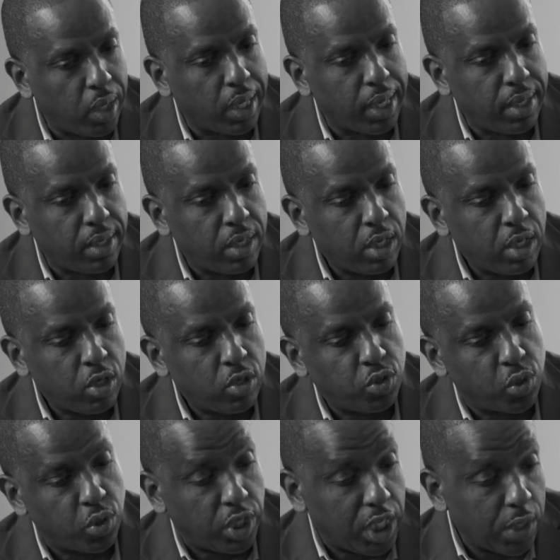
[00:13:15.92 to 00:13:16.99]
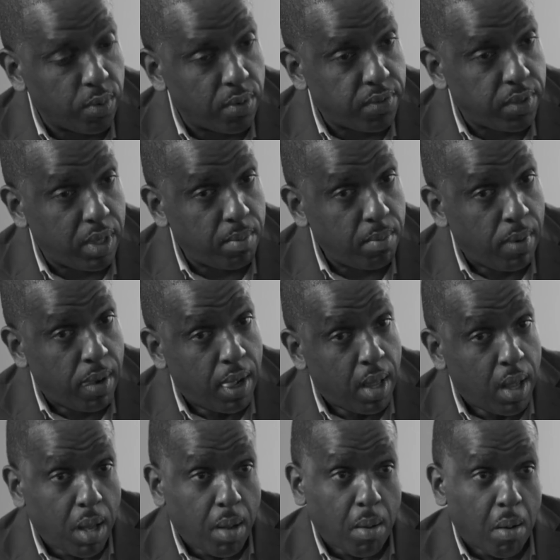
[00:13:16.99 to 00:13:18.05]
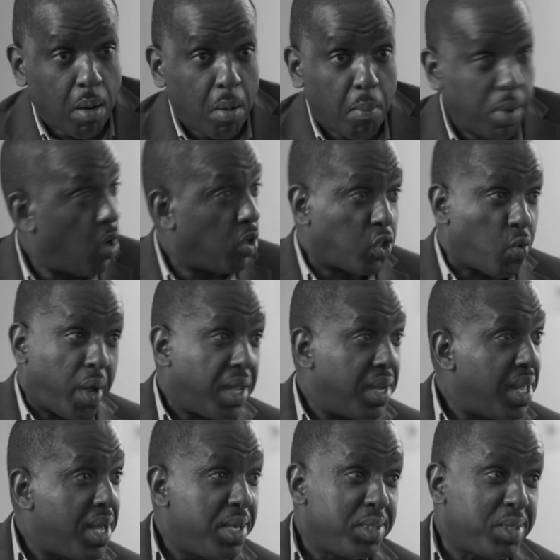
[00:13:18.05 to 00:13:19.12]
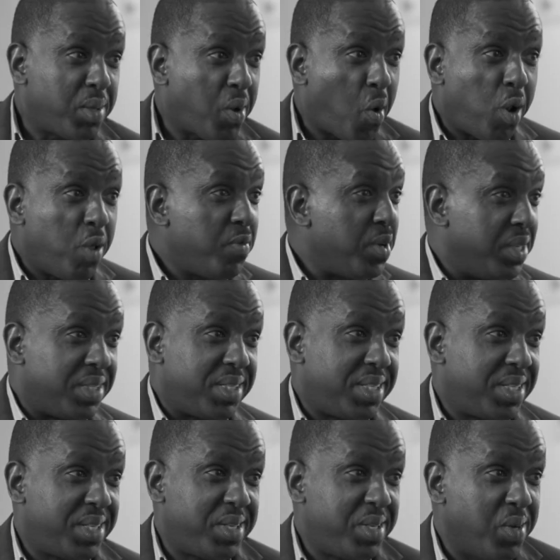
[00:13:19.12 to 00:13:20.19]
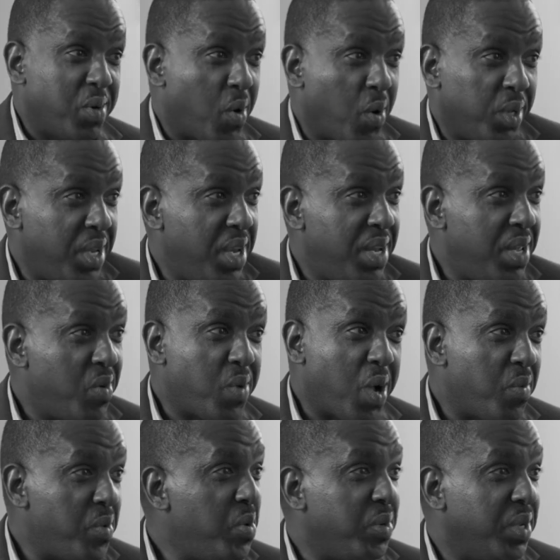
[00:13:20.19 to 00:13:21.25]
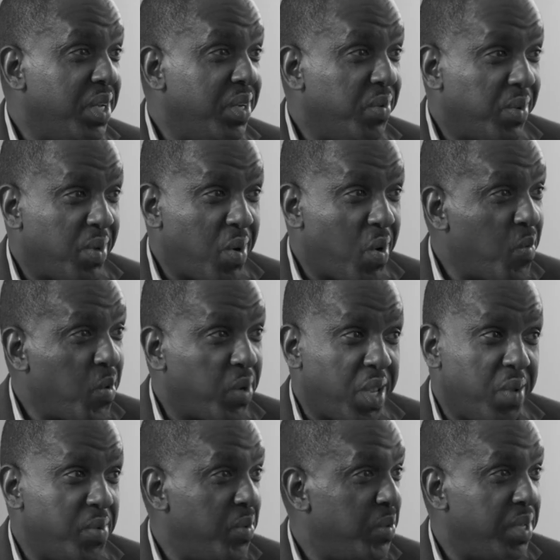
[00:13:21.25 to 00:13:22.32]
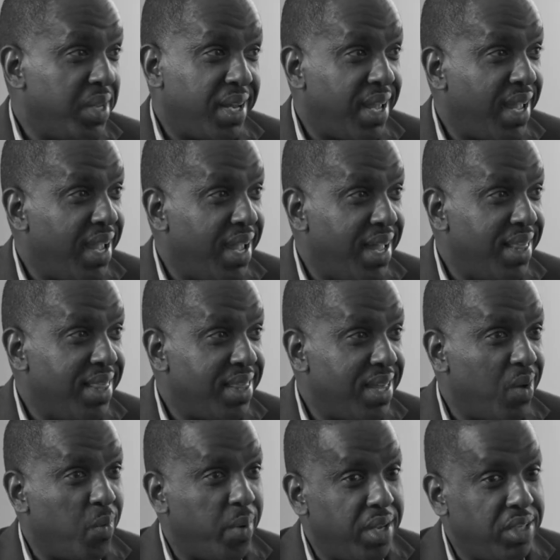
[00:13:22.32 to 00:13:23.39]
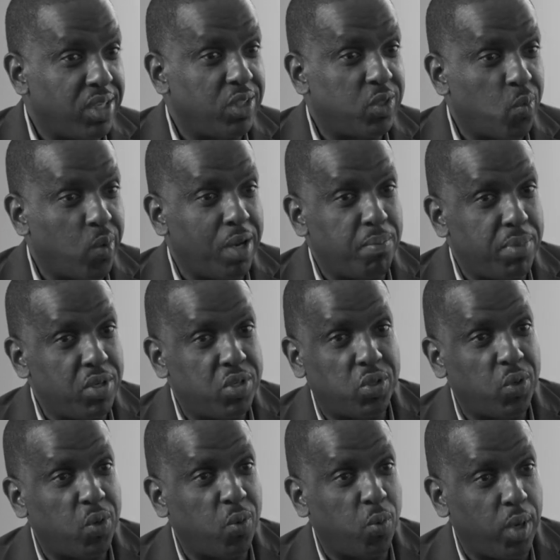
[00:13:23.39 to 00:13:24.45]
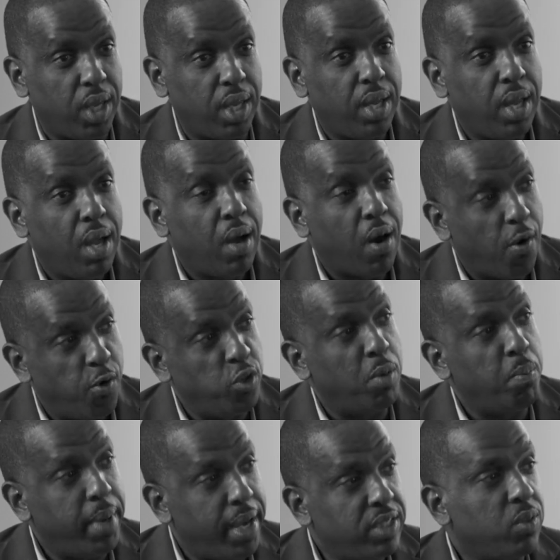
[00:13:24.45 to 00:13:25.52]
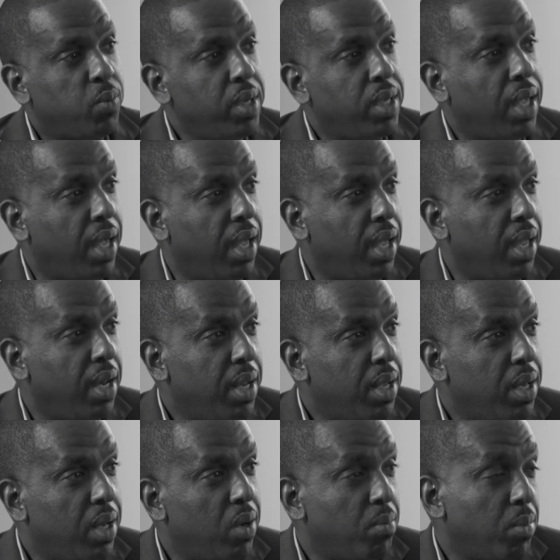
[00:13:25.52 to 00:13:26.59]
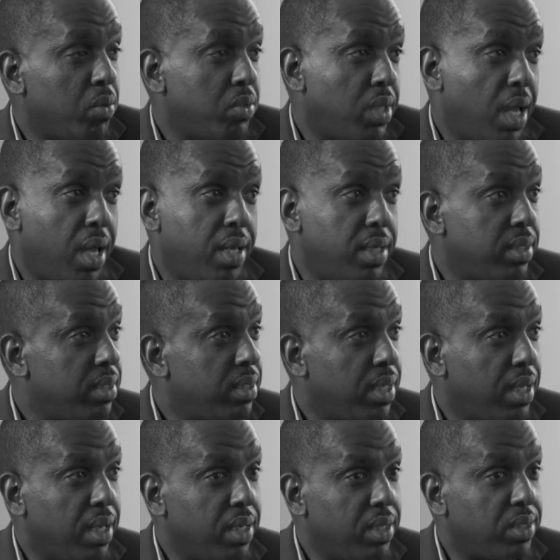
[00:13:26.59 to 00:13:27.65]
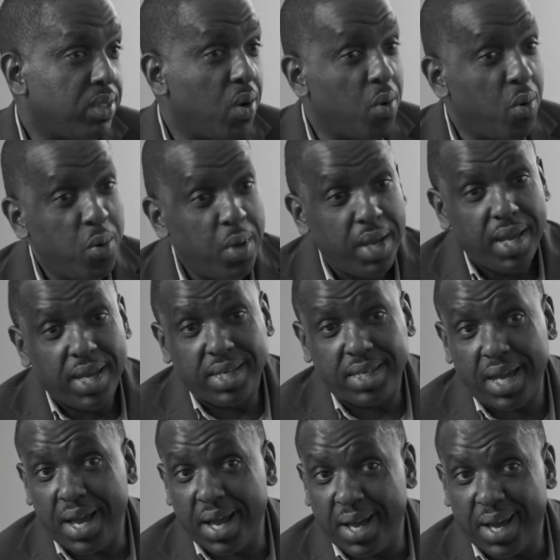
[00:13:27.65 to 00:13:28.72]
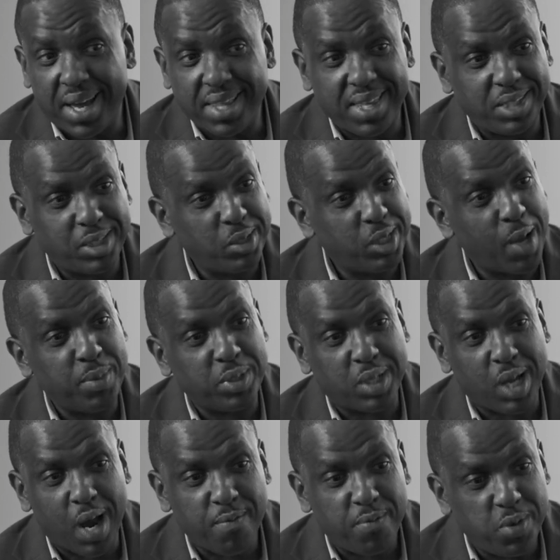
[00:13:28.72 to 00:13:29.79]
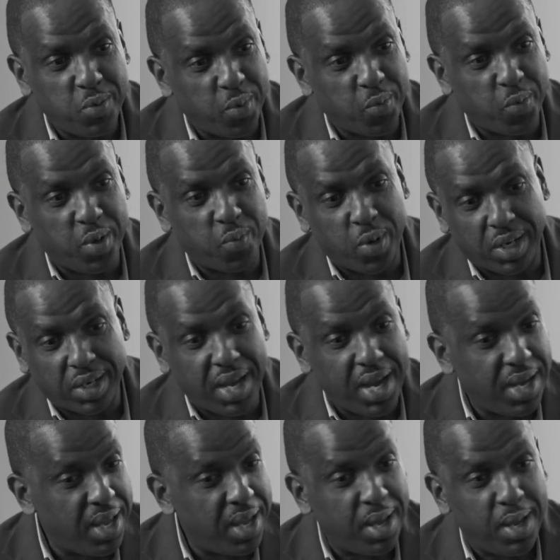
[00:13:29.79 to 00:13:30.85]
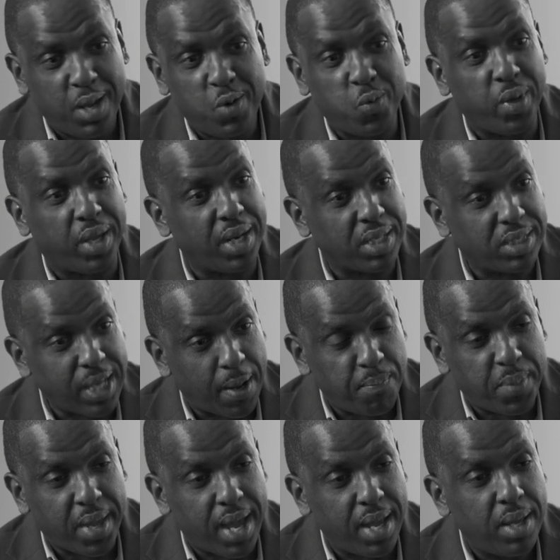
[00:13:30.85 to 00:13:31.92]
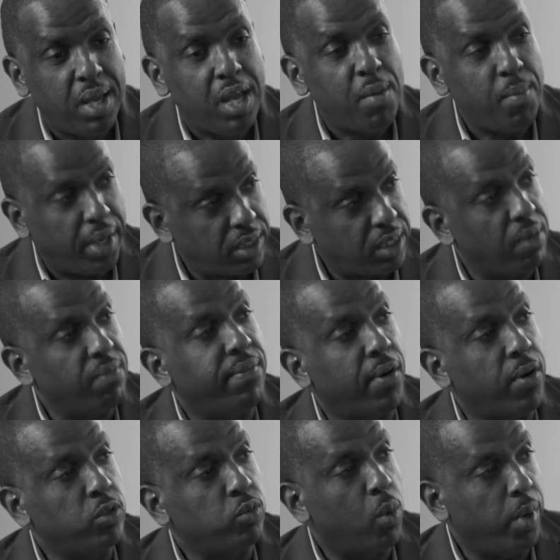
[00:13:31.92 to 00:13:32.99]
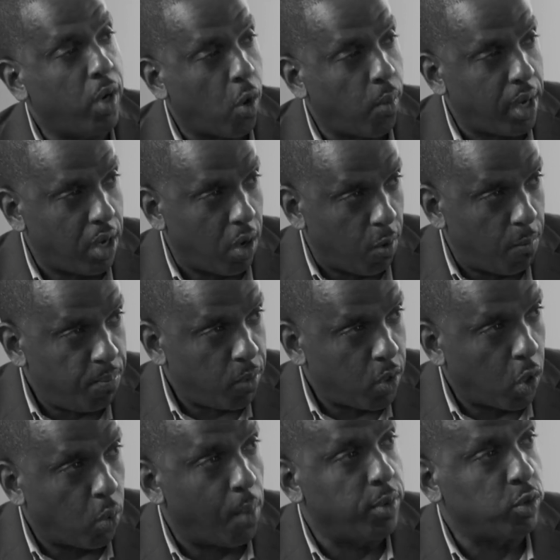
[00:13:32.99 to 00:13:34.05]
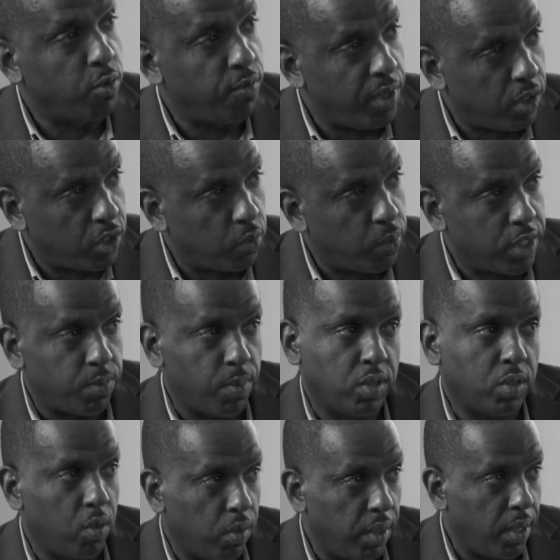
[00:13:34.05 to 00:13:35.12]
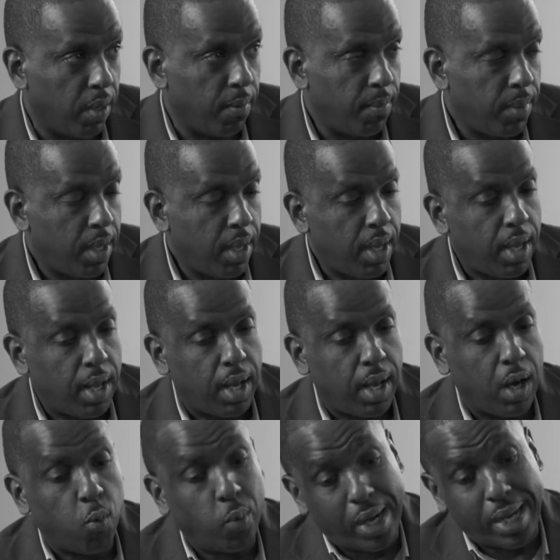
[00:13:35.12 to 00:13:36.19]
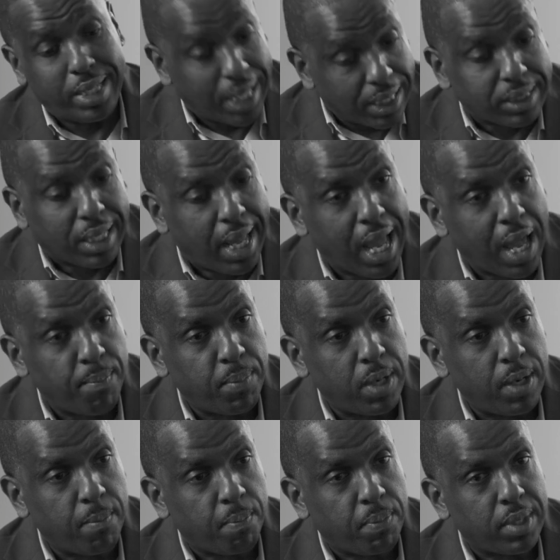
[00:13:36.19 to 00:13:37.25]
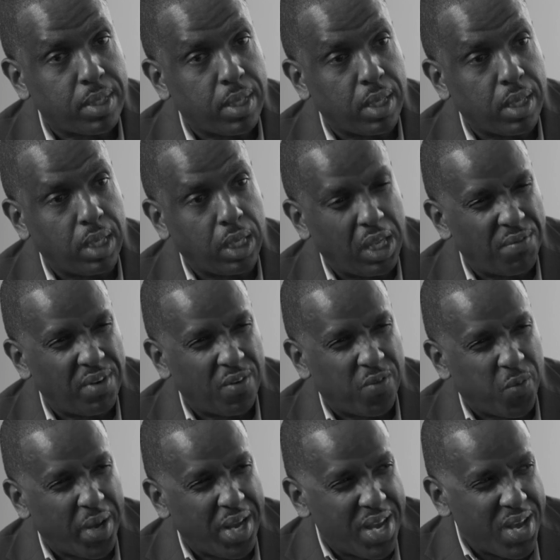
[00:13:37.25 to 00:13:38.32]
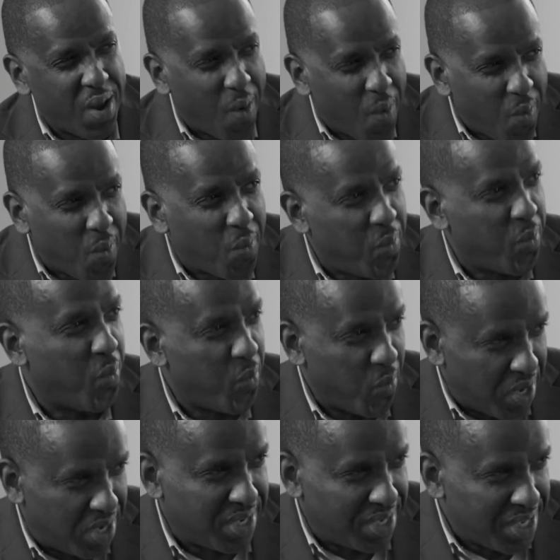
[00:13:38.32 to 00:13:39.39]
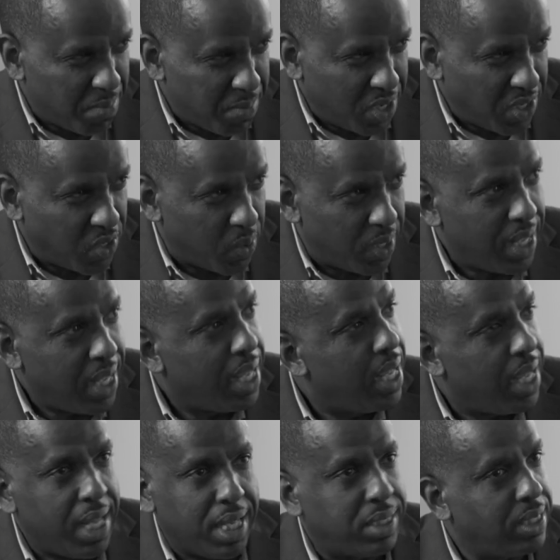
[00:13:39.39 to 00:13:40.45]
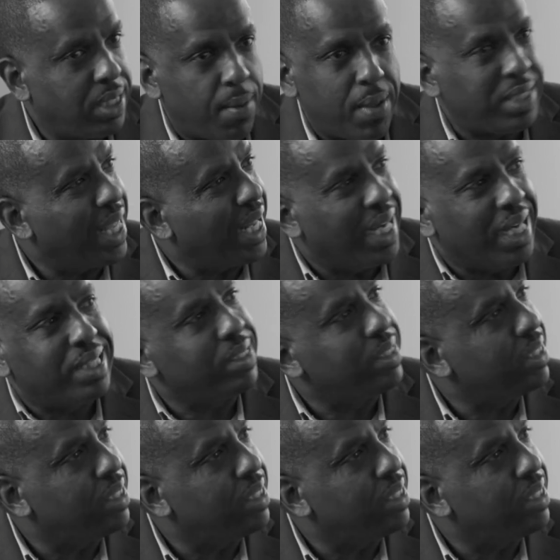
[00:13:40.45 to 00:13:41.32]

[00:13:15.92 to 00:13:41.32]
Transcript: willing to deal with them, but also recognize that all of us, are leading while wounded. We're all working wounded, and that we just want to be sure we are doing the best we can most days. So, yeah, I think sometimes we lean in, we can accept that because it confirms what we already know, or what was revealed to us much earlier. When it doesn't happen, even if we know we could do it, it's that other